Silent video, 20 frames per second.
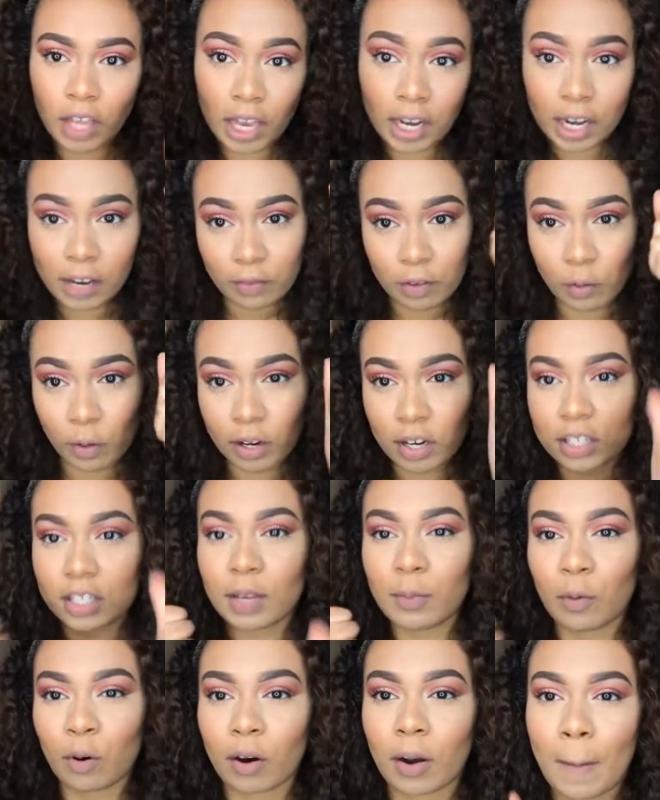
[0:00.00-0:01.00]
And if you want to
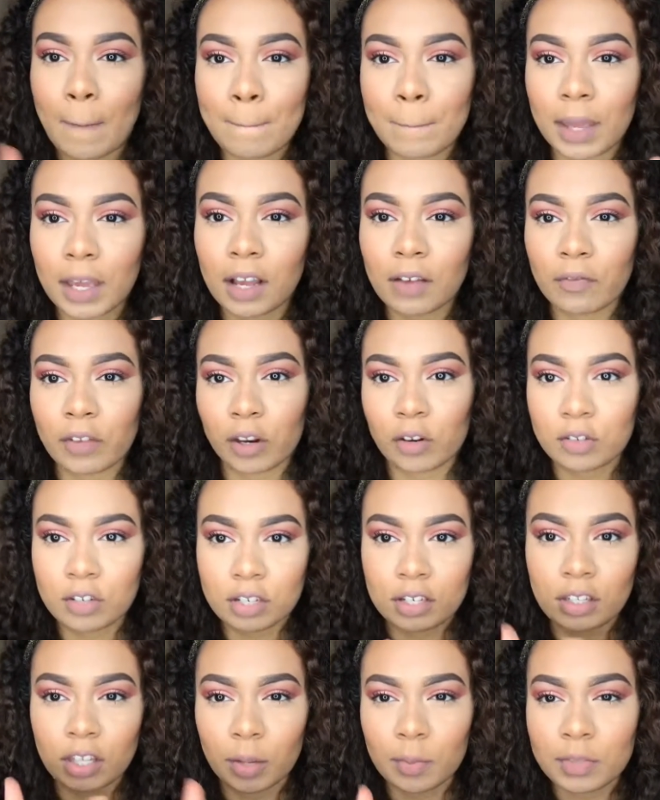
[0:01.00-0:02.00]
see more makeup videos,
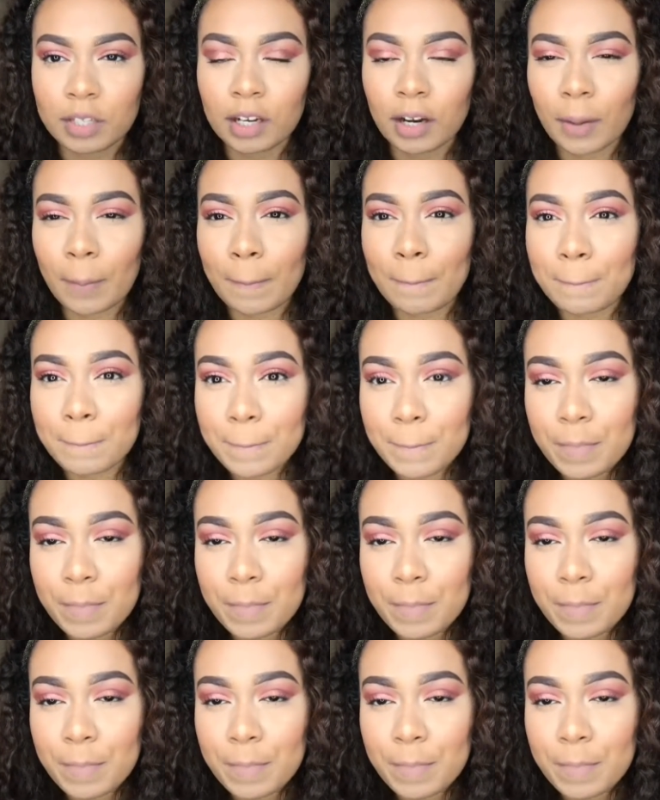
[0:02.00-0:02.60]
just thumbs it up.